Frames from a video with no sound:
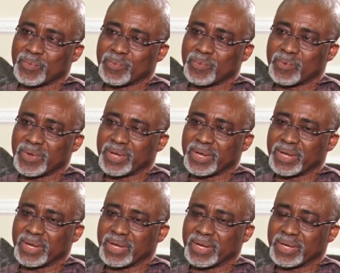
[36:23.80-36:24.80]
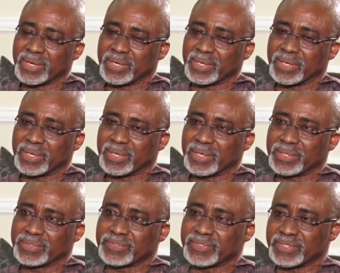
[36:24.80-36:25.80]
we
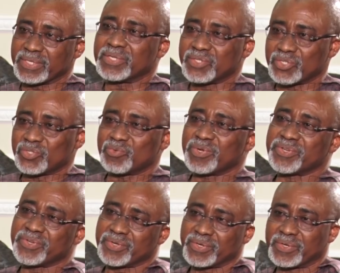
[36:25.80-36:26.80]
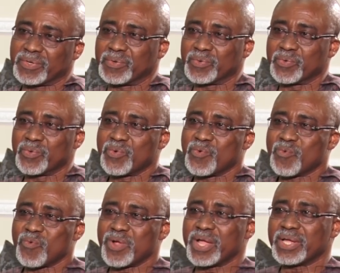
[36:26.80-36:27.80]
see a situation
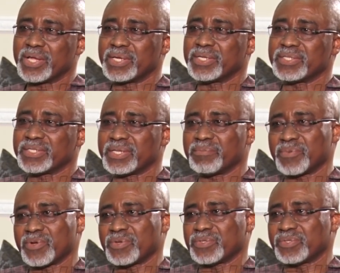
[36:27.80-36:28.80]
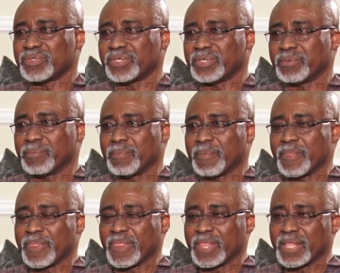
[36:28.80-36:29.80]
where in the same country
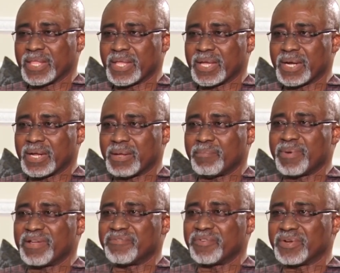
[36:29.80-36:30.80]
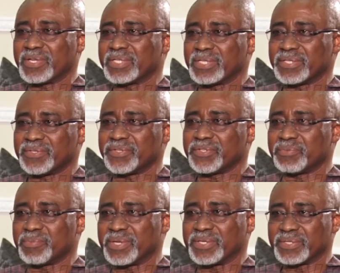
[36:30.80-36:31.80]
there are bifurcated
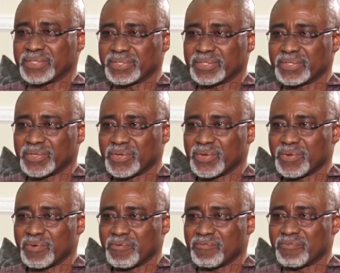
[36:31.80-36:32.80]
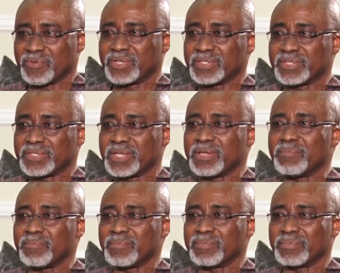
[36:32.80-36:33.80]
treatments for the
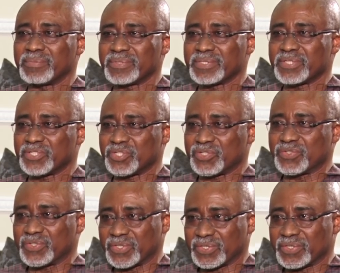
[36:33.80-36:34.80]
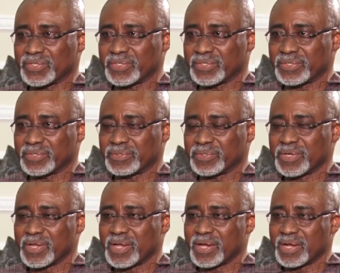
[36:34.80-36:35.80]
same citizens.
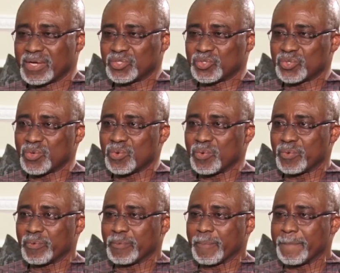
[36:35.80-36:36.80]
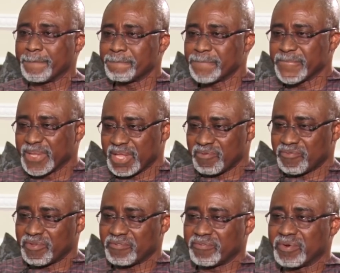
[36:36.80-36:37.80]
And so,
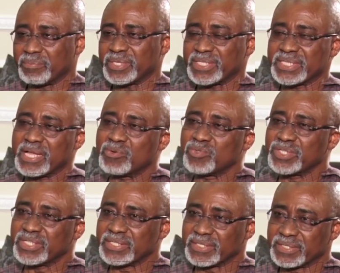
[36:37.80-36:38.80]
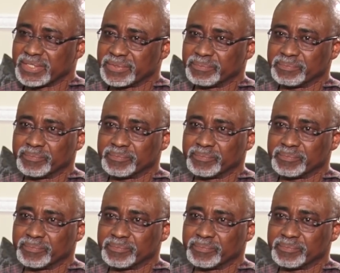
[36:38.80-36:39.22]
if you're from the Southeast,